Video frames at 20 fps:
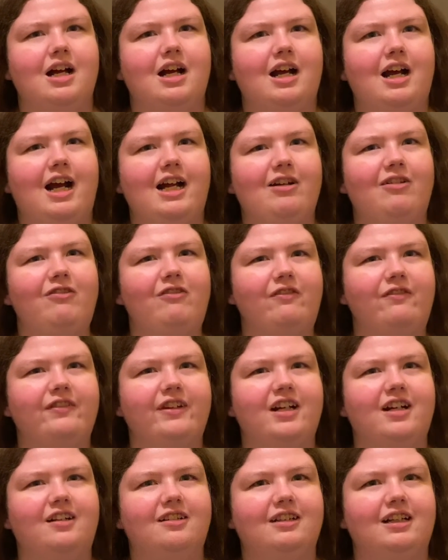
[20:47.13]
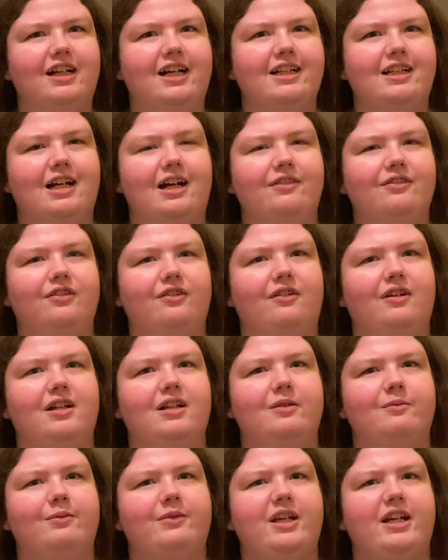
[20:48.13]
I don't feel like I'm going to
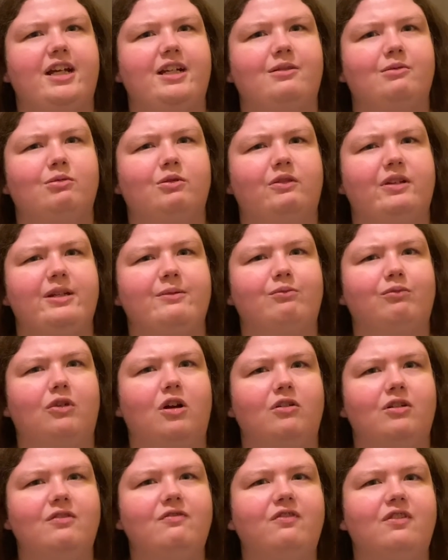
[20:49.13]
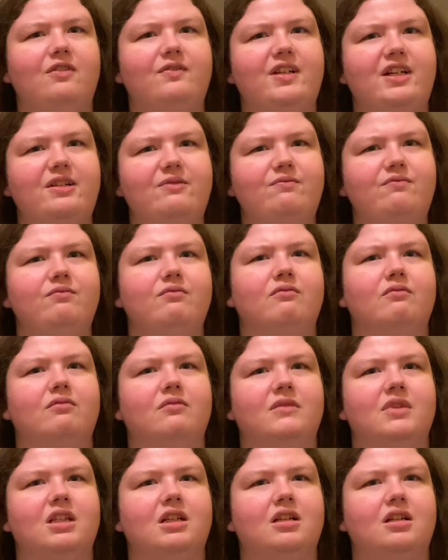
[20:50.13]
be completely broken from them,
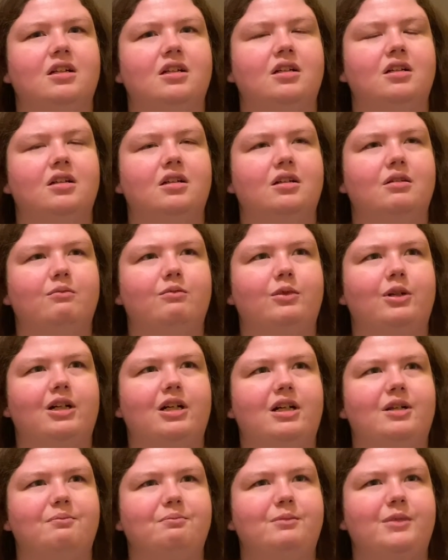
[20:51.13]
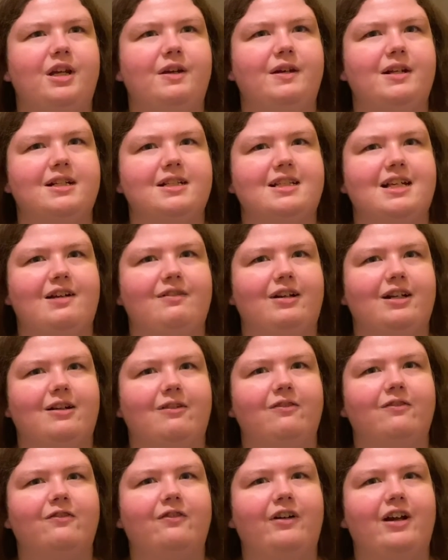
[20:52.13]
but maybe just have like a
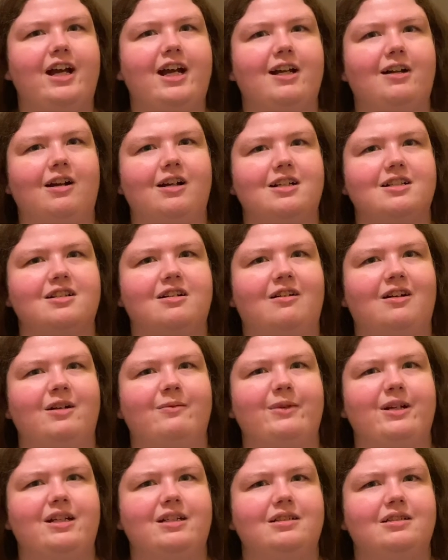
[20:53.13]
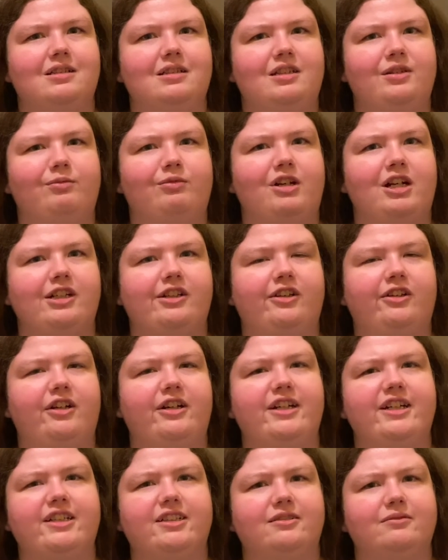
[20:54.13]
fight or disagreement to bring it to
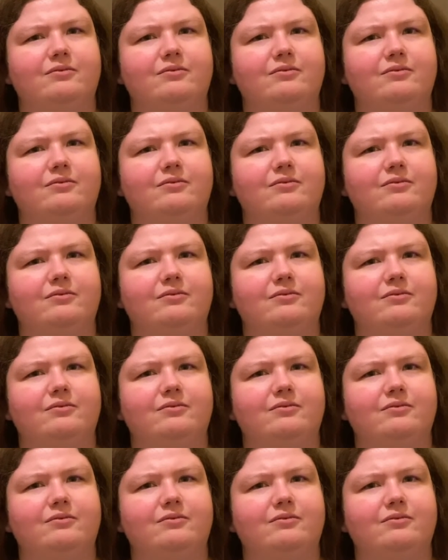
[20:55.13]
light.